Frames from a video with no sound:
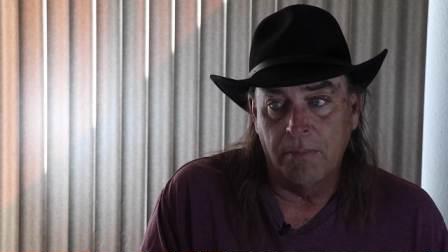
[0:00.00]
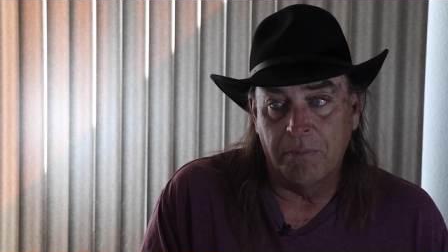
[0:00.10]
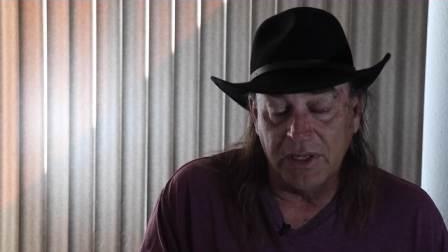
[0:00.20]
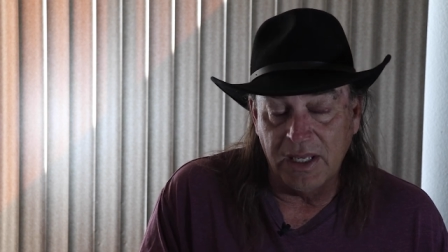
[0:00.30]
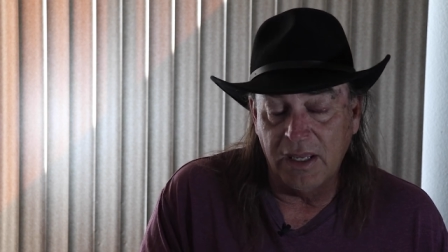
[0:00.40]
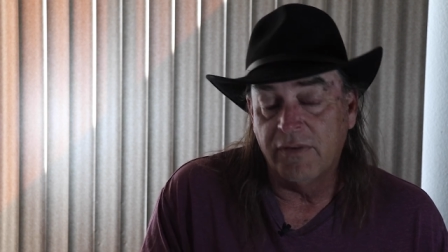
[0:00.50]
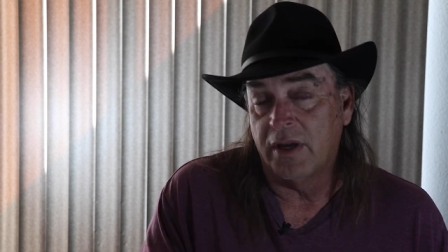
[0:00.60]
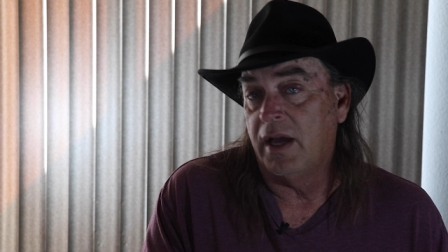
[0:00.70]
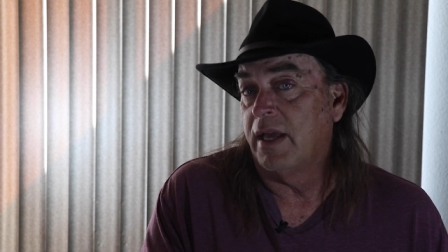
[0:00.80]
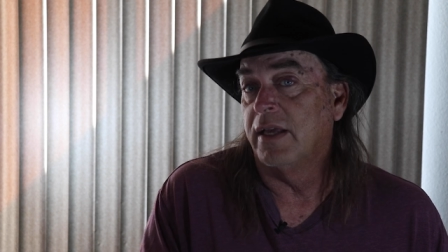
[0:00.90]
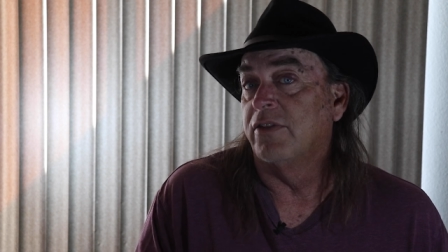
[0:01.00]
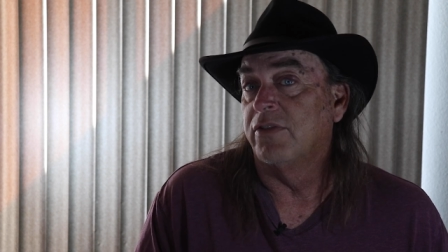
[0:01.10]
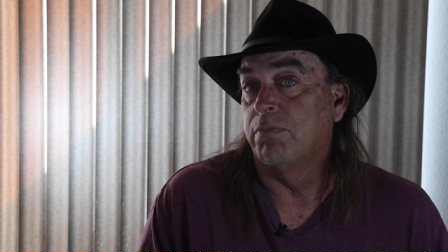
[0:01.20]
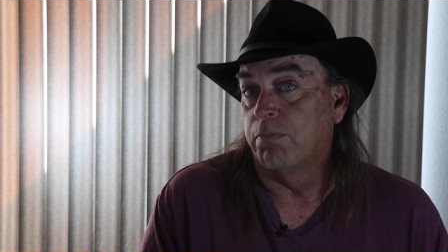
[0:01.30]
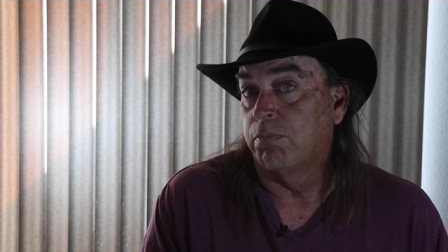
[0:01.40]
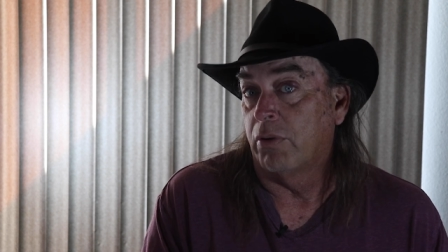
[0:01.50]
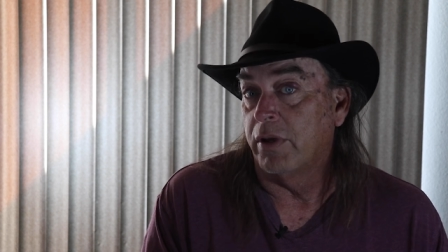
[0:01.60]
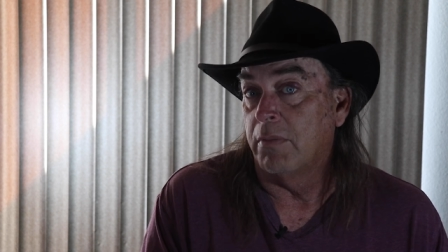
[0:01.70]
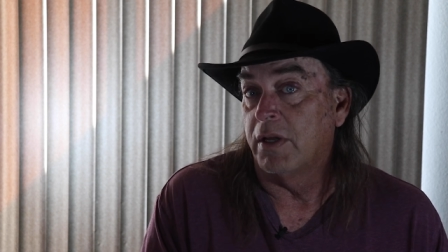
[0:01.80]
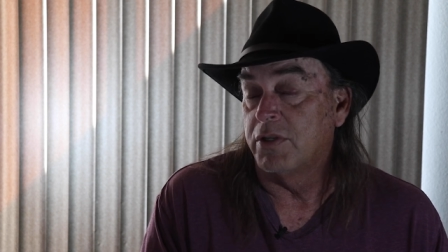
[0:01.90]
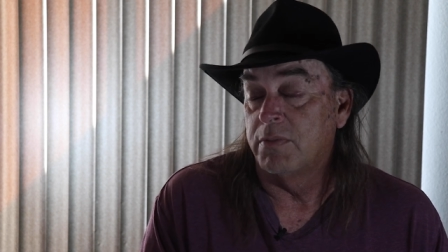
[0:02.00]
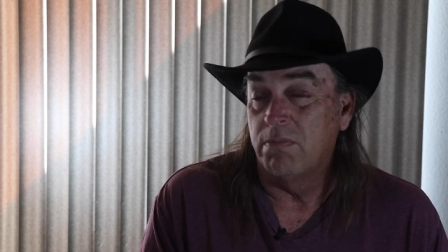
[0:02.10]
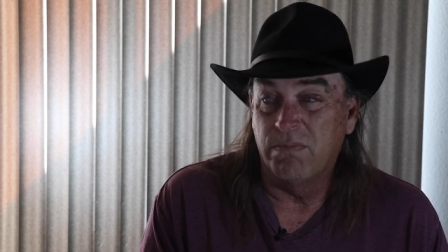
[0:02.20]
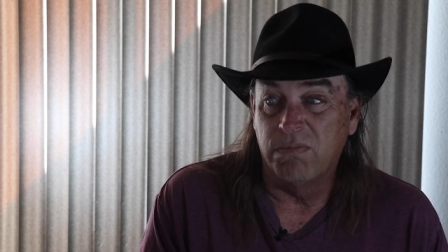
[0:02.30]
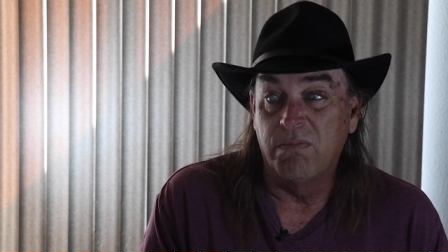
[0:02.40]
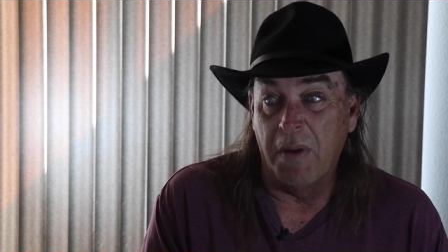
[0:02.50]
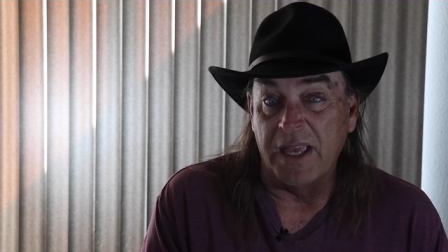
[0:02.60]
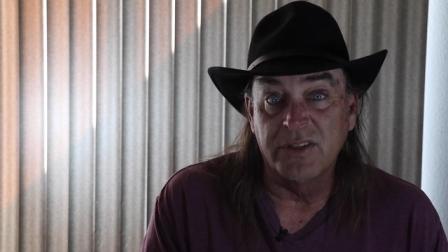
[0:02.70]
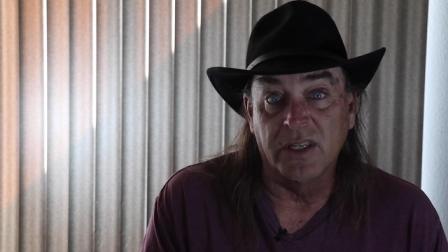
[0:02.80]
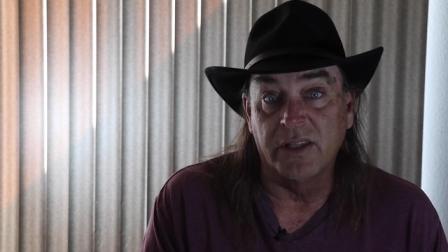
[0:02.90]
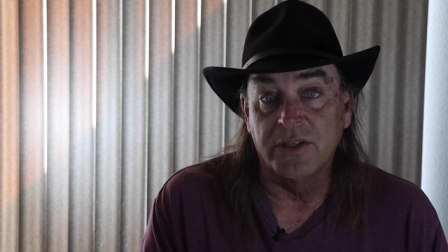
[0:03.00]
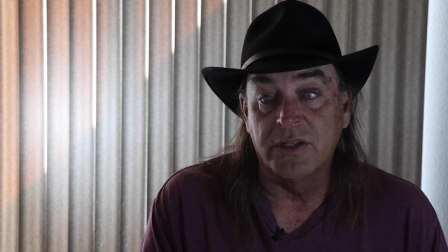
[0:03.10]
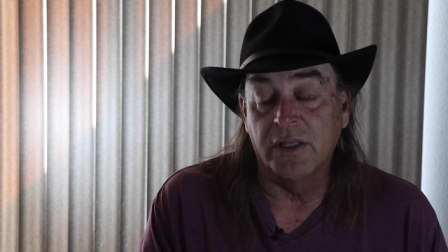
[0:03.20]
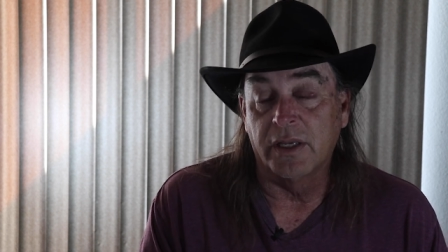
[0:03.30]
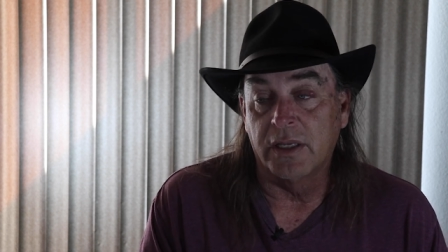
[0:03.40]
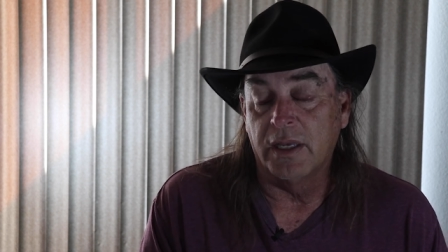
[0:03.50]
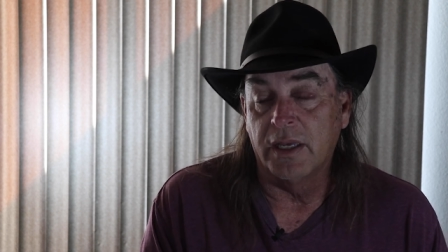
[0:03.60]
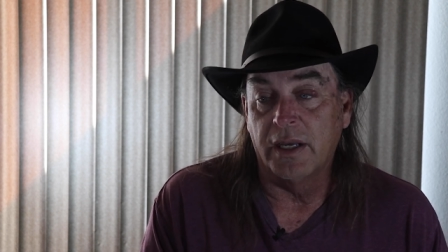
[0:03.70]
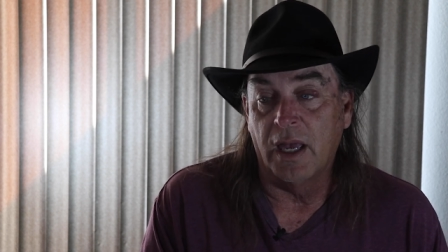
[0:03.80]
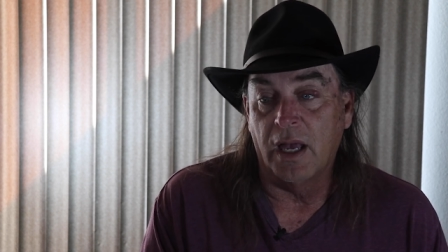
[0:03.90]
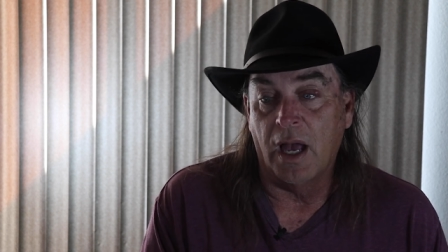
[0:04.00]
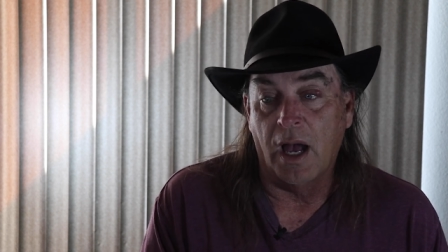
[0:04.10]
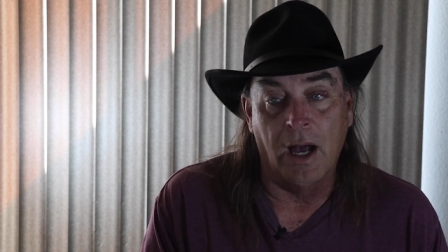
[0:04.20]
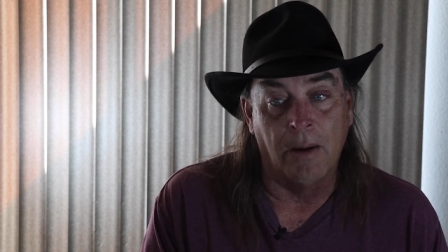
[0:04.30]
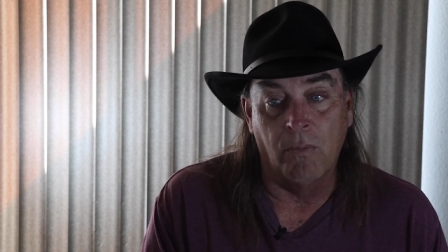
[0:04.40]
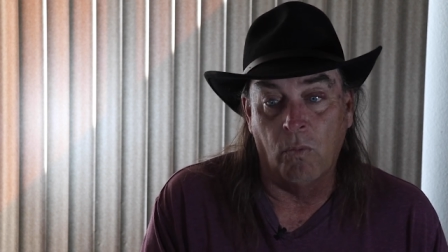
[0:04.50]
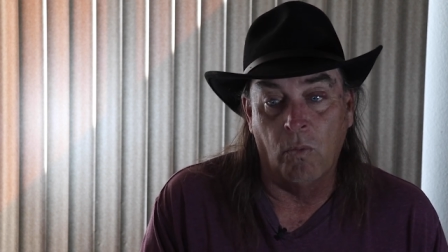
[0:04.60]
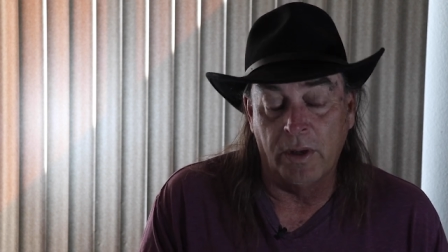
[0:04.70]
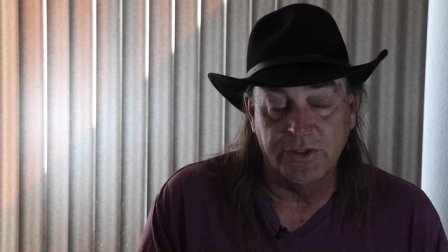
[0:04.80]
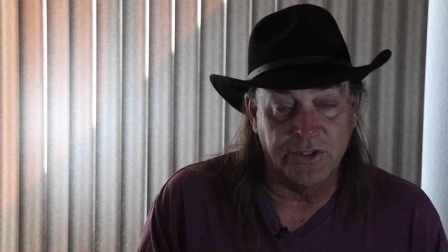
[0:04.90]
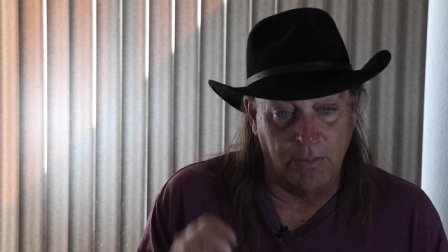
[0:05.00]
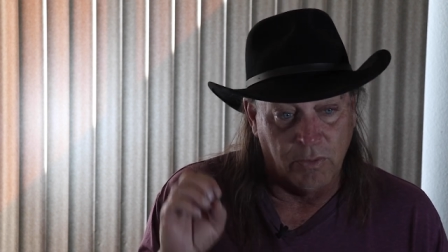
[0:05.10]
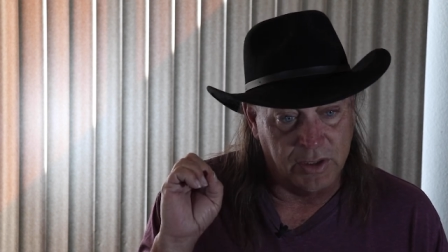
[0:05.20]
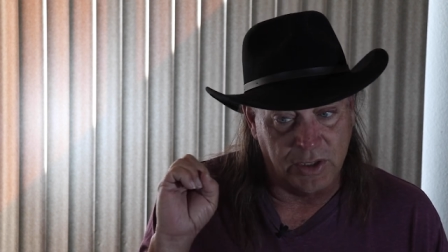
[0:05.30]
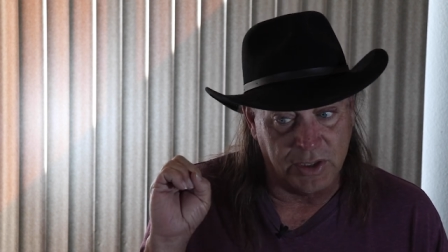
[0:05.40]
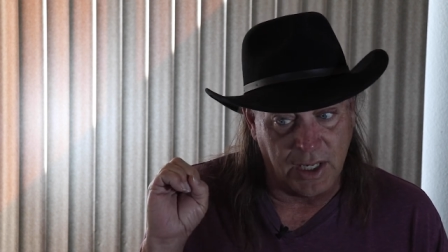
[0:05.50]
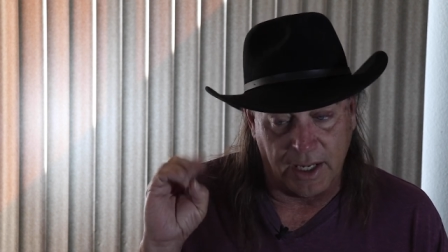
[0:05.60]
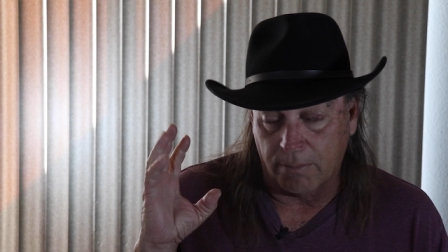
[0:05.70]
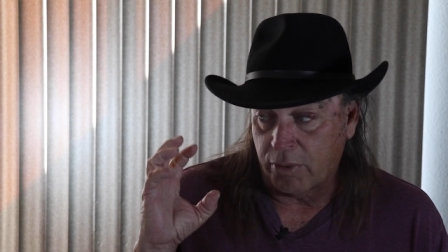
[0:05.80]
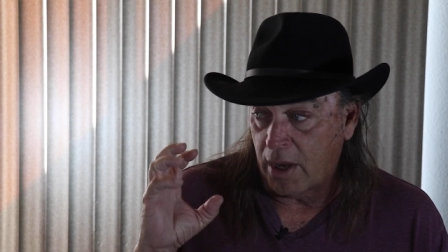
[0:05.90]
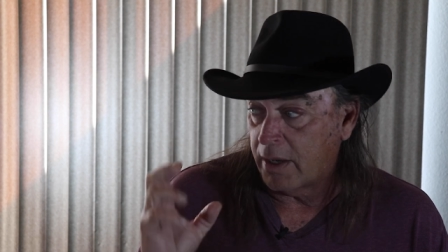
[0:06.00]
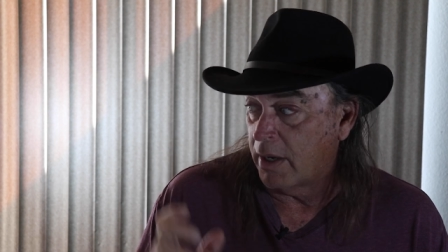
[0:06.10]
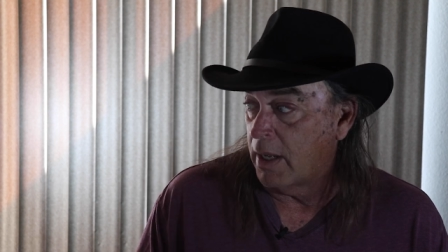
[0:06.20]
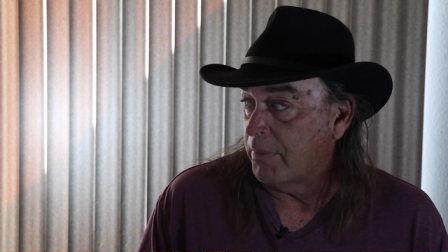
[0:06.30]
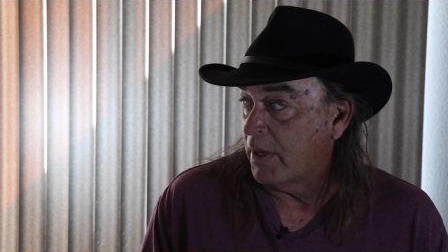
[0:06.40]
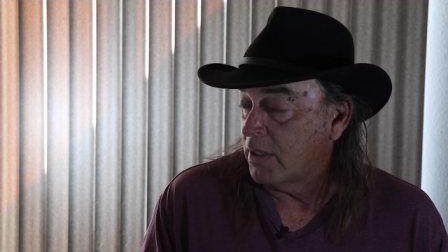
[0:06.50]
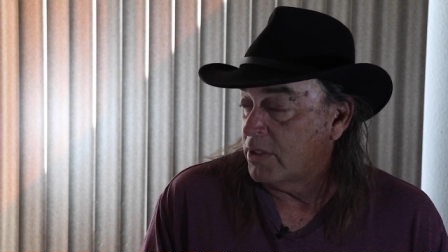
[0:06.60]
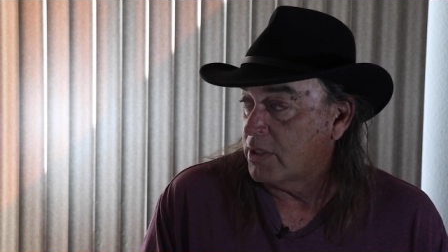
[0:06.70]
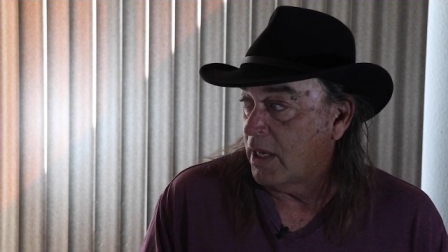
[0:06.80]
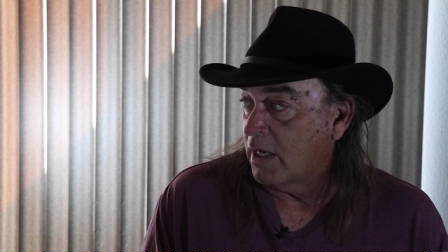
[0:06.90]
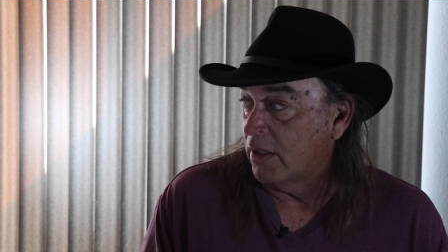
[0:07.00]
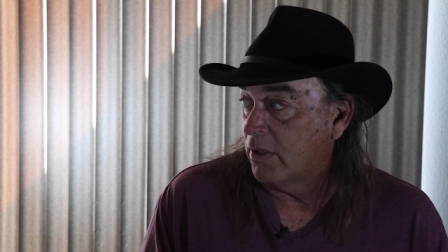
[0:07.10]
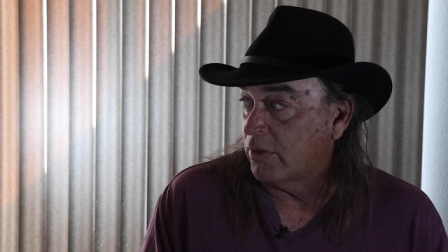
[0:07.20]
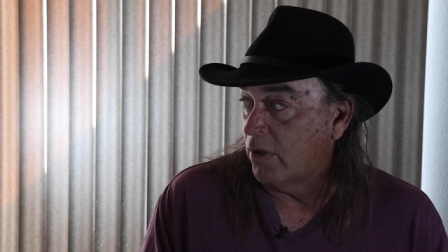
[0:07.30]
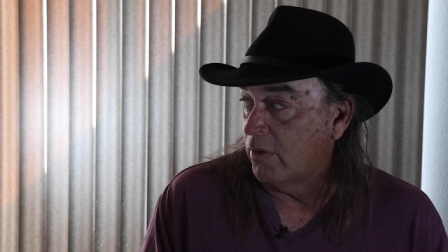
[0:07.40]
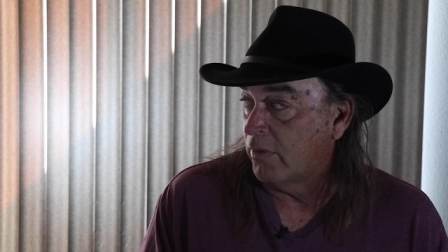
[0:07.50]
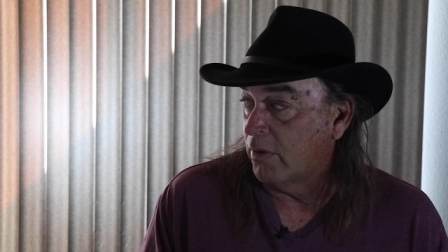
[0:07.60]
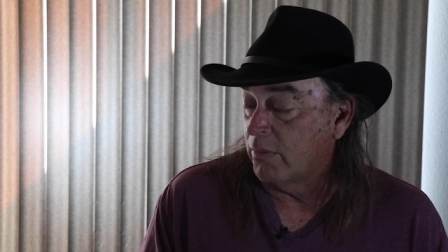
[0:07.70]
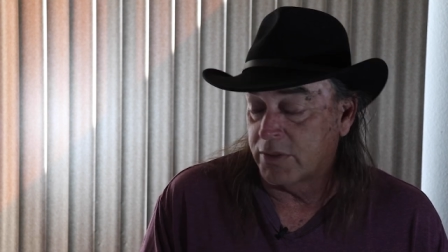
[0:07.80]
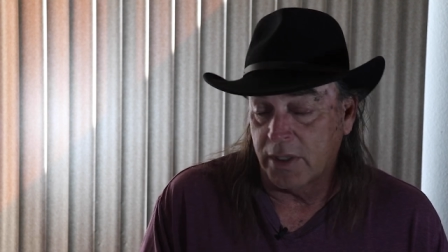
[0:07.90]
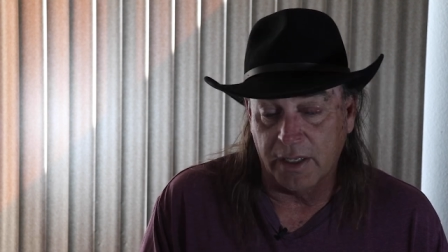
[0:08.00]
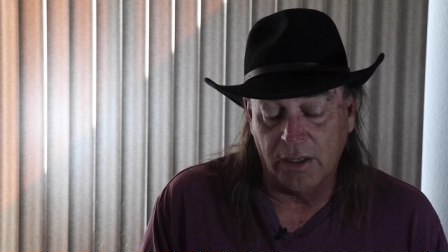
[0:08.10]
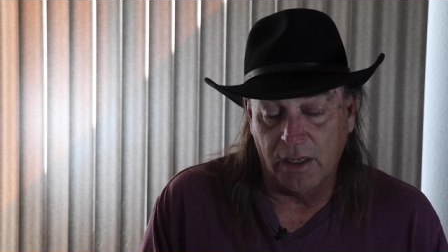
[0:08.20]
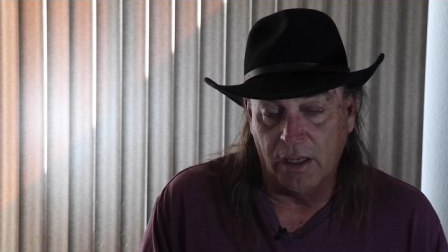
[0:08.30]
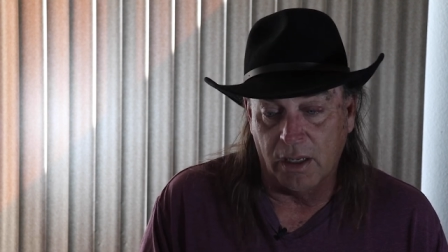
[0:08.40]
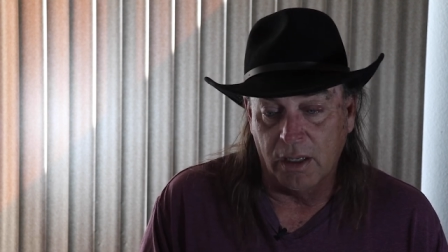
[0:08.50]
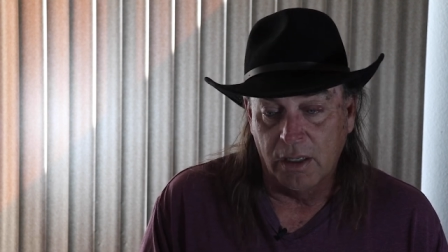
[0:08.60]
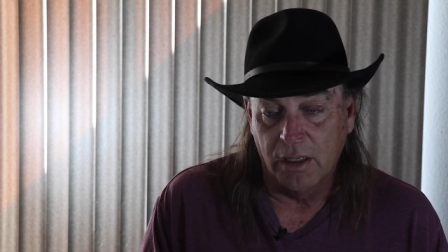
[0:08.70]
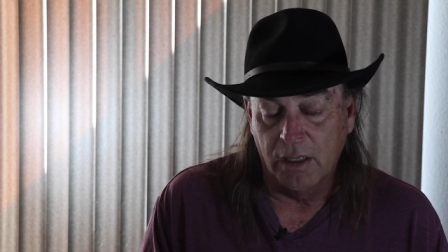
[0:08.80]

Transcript: But even I, as pretty much basically still a kid, once someone just kind of brought it up and I just kind of looked over and was like, huh.